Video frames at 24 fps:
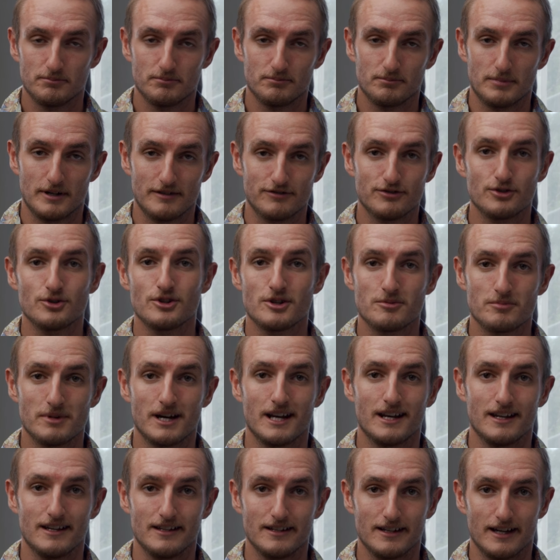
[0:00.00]
But for the
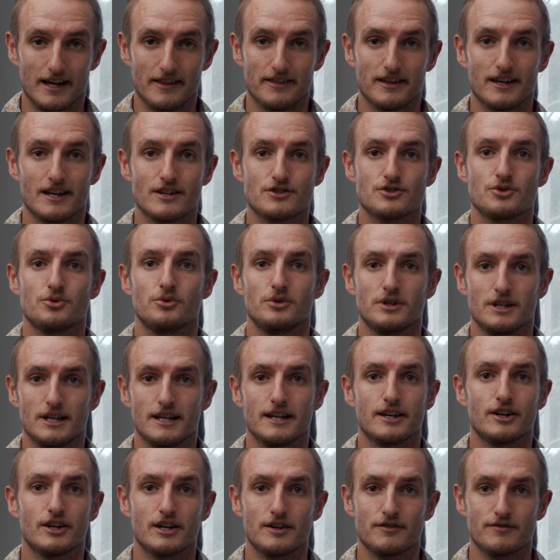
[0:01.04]
money, I think it's a really
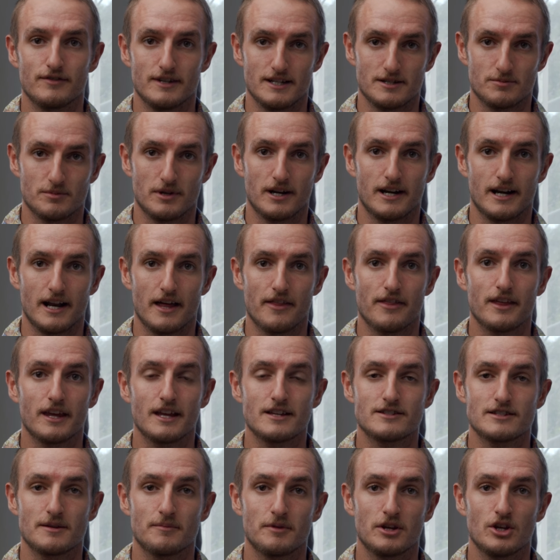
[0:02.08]
good investment, and I think
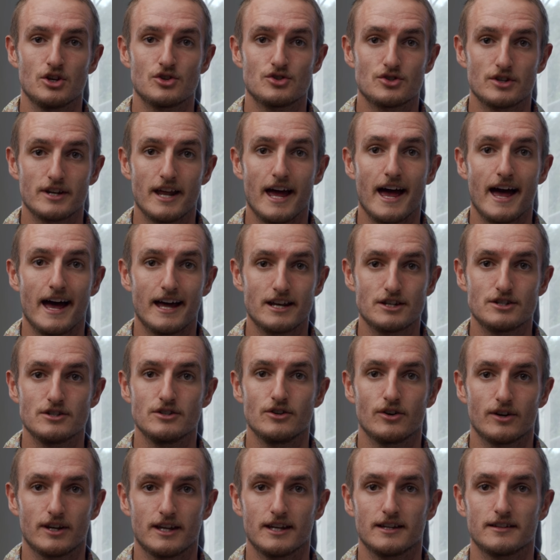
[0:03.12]
it's something you should add to your
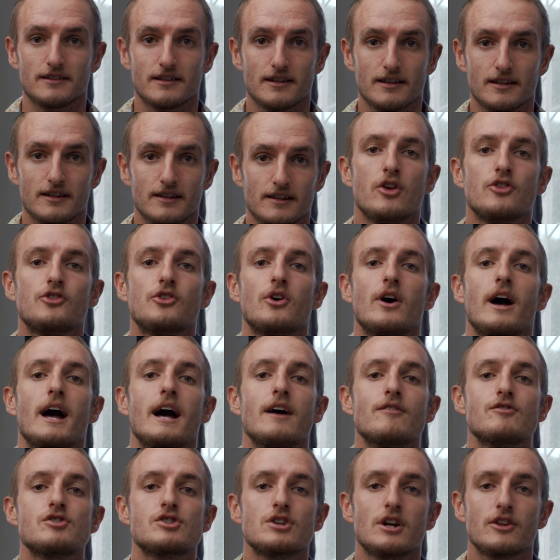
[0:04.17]
kit. So I
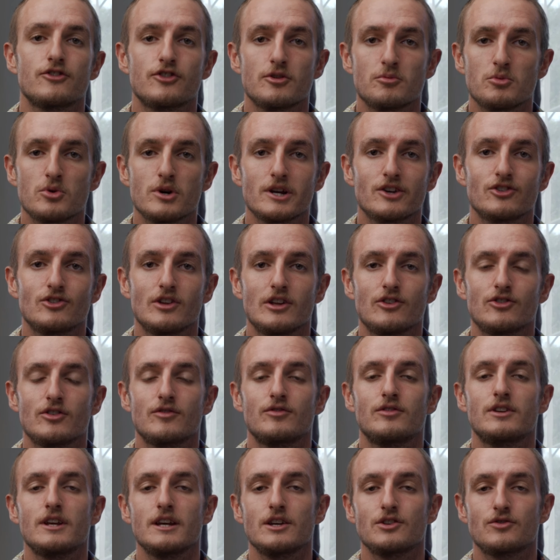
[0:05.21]
have shot some more extensive
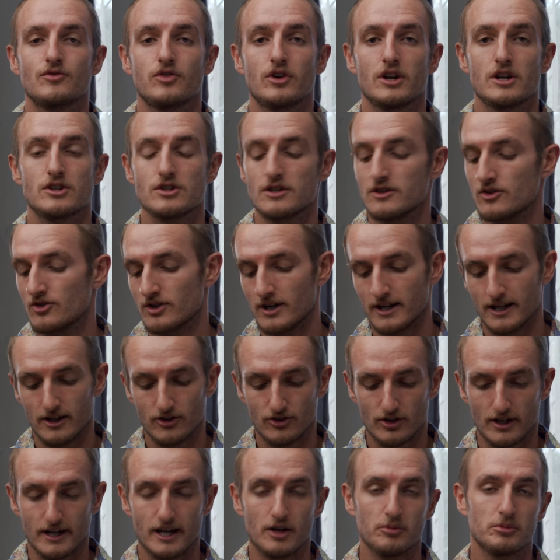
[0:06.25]
test footage on this lens,
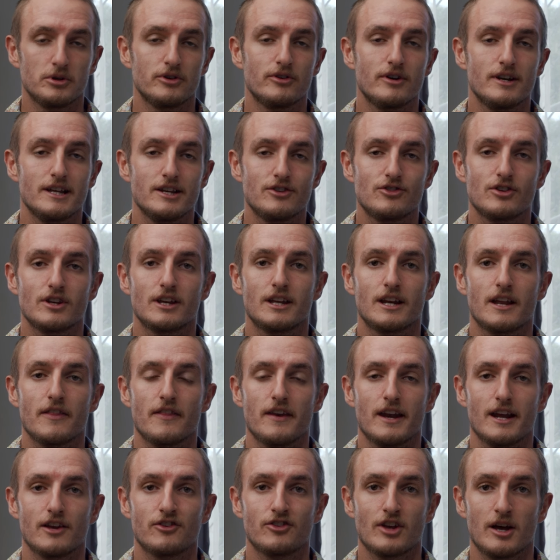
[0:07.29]
and I'll be releasing it in the
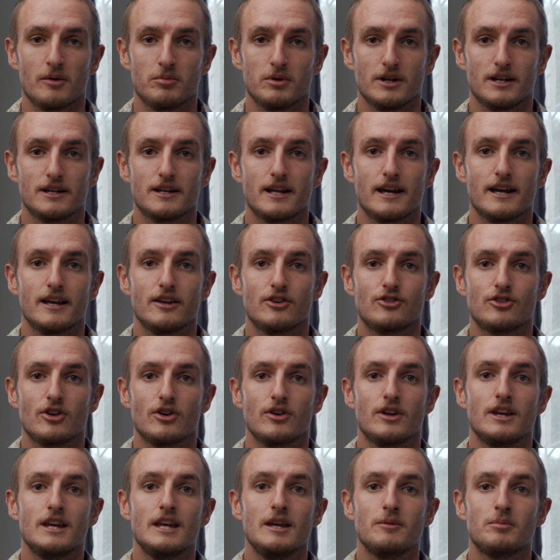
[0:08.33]
next couple of days, so
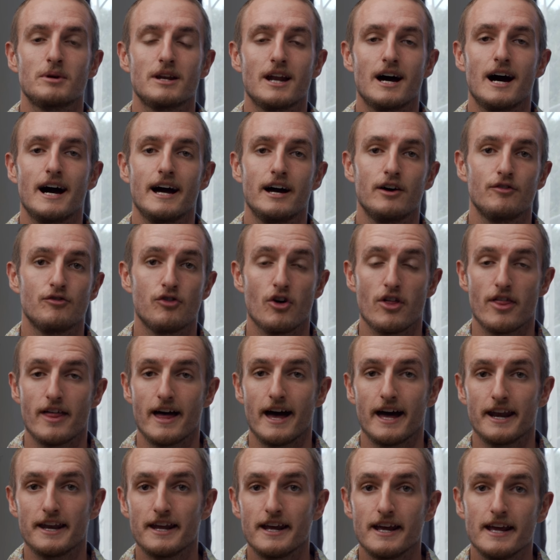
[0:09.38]
keep an eye out for
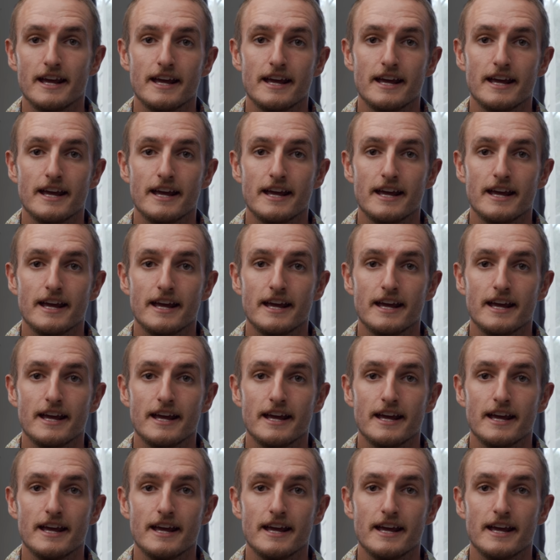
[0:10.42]
that.